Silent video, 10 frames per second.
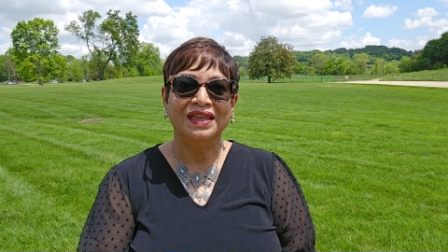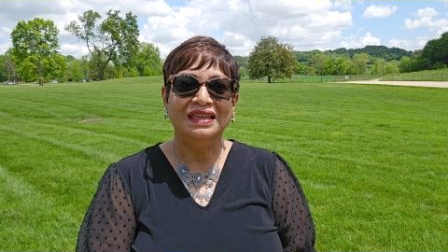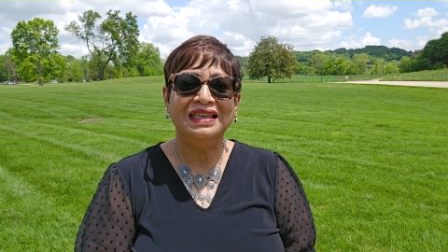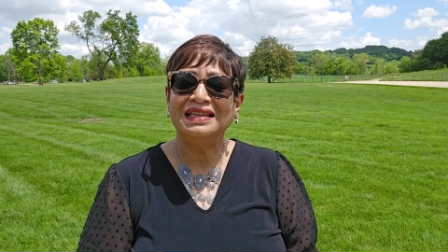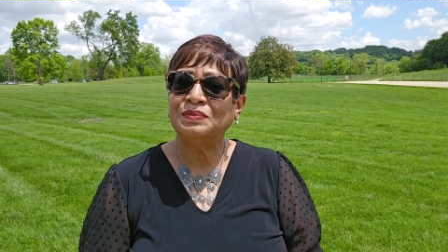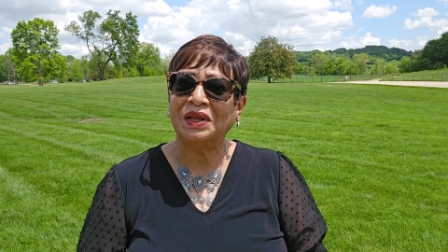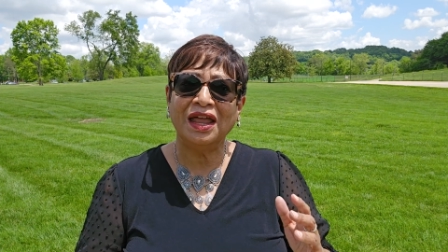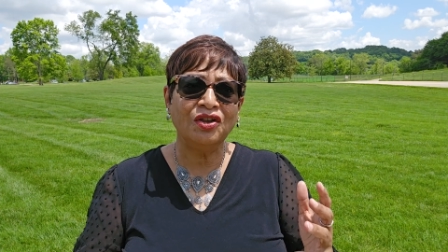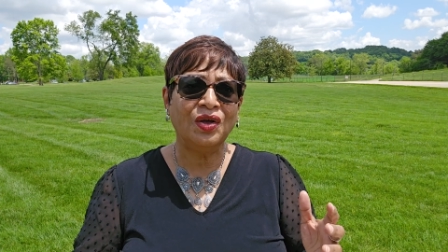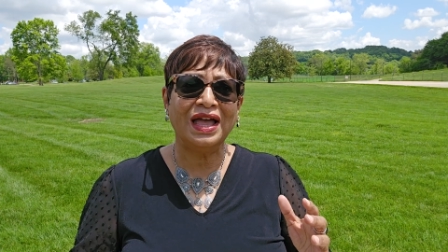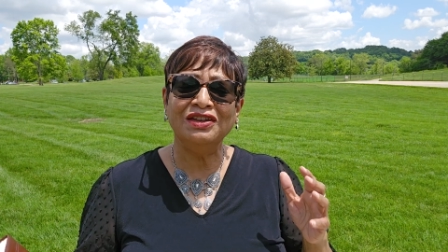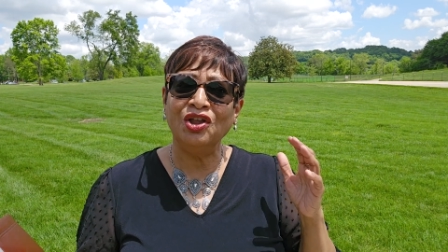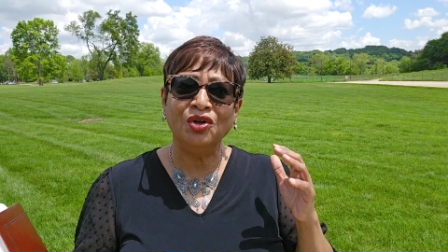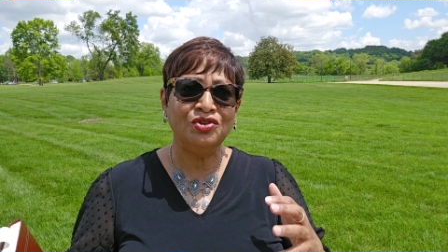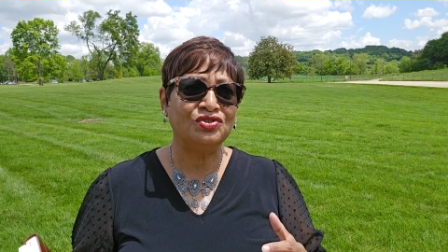Yes, but I
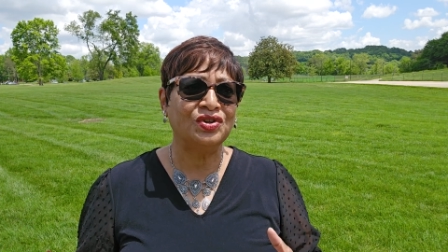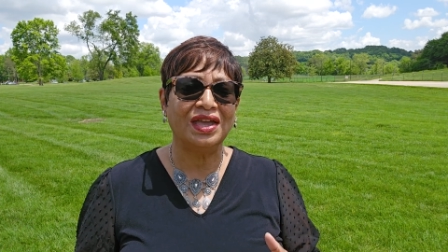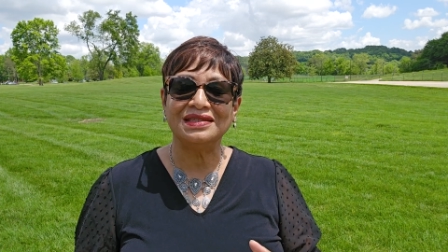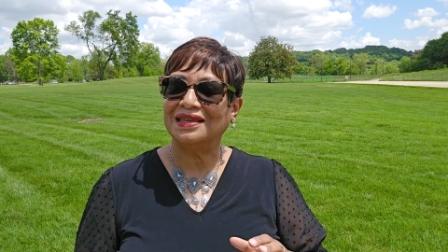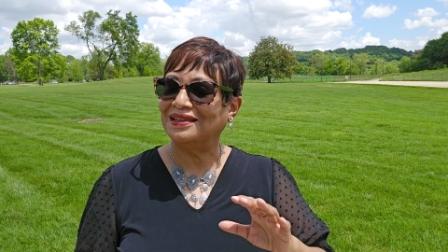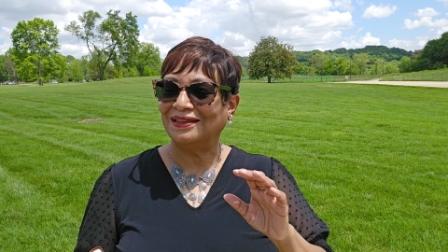know you can't. I said,